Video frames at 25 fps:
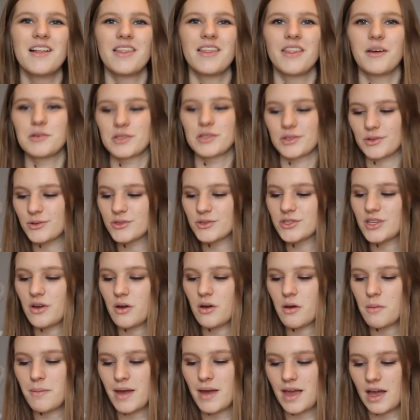There was also
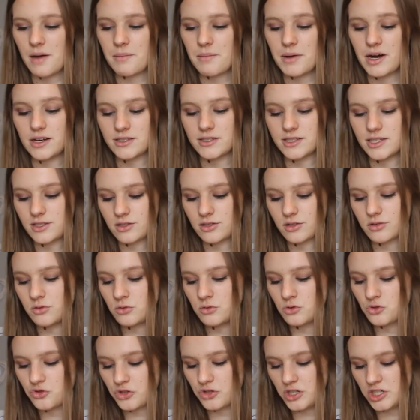a makeup artist
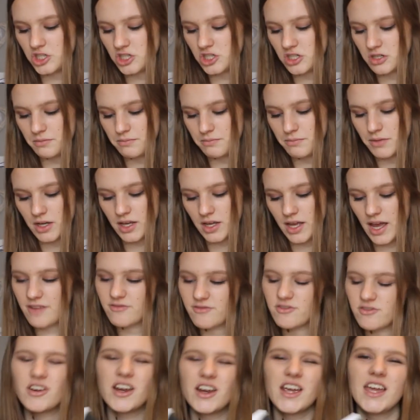called Trish
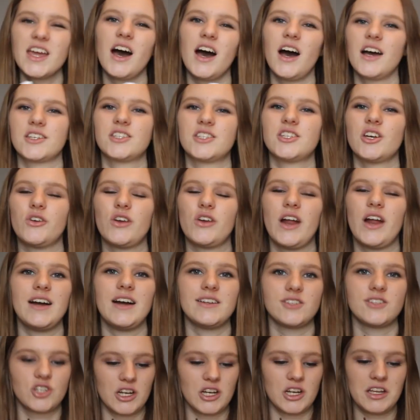McEvery. I don't
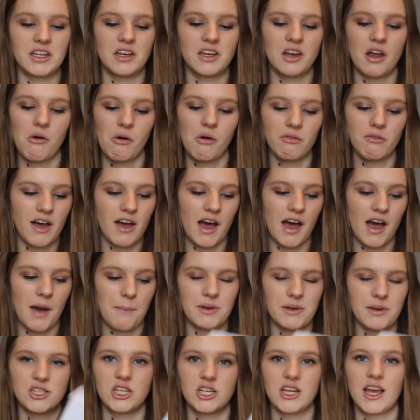actually know of her,
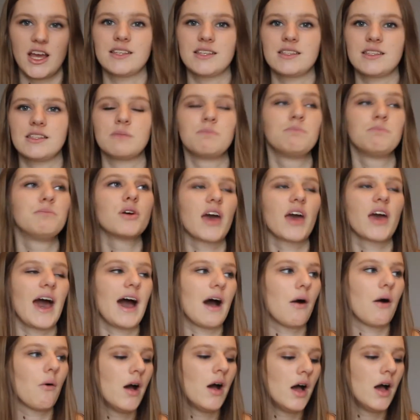but she has this book
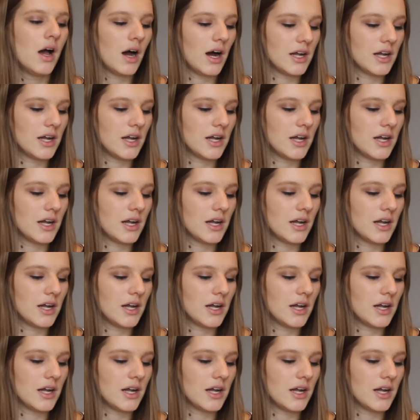out.